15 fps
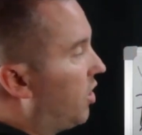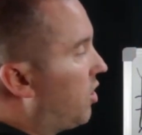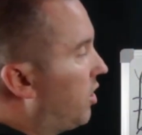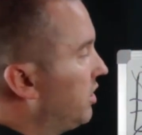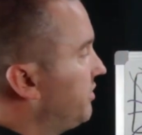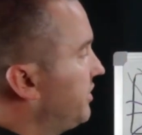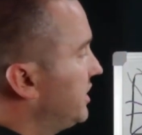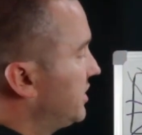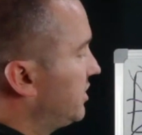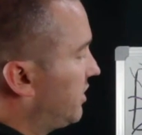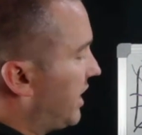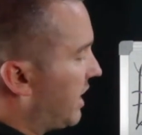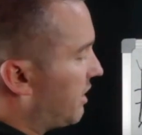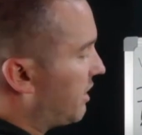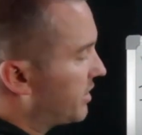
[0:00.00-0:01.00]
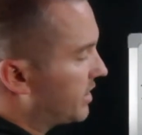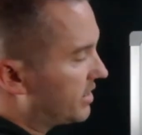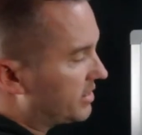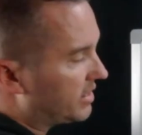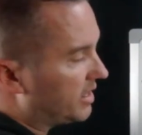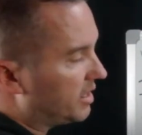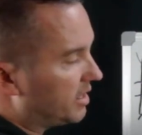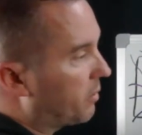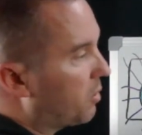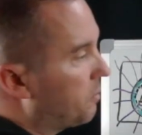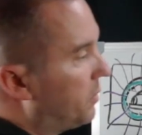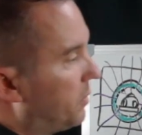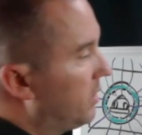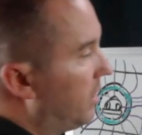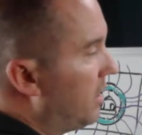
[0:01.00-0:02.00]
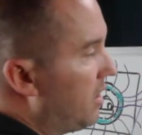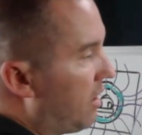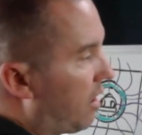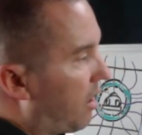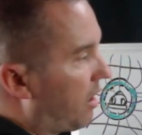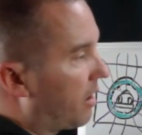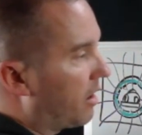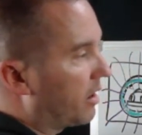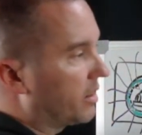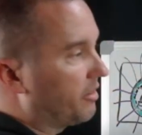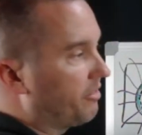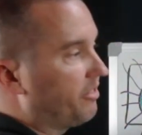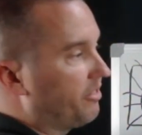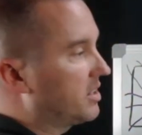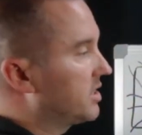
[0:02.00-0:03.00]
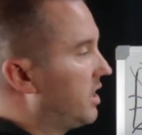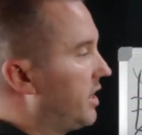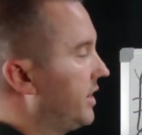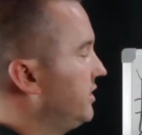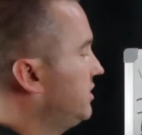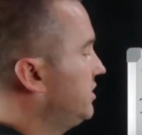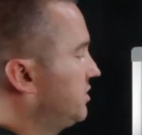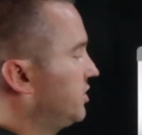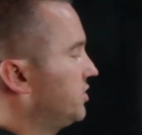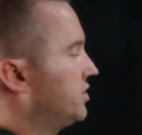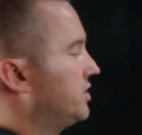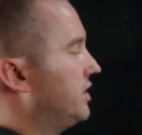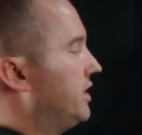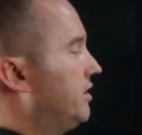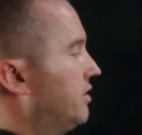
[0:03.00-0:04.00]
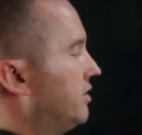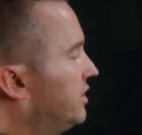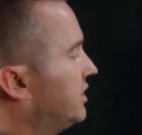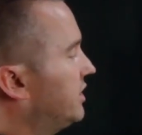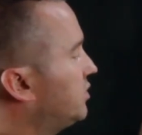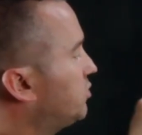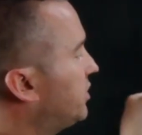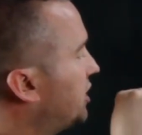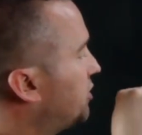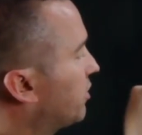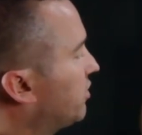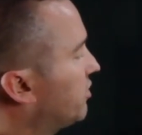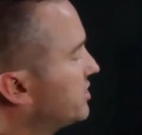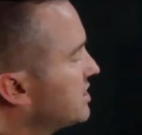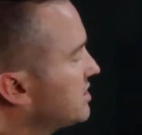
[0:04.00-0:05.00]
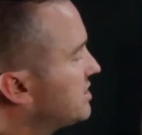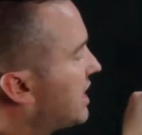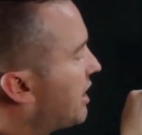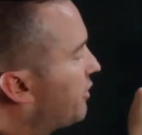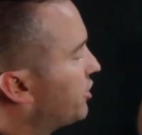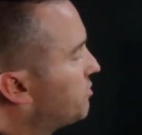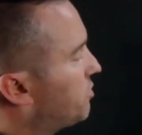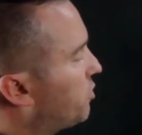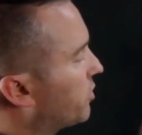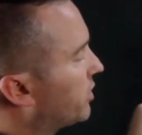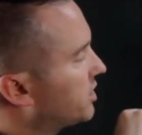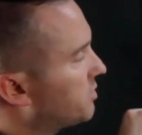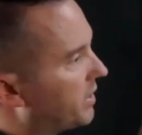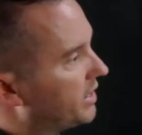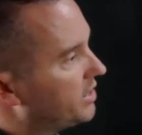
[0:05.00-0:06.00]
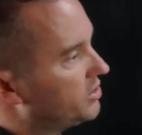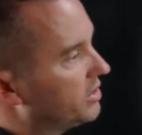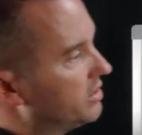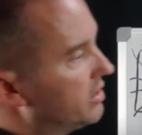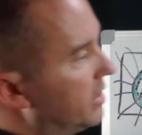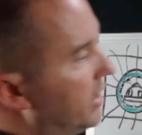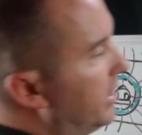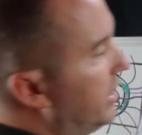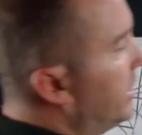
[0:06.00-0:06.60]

All of these little areas in purple are the flux lines. So you'll see this way we're looking down the bore at the patient.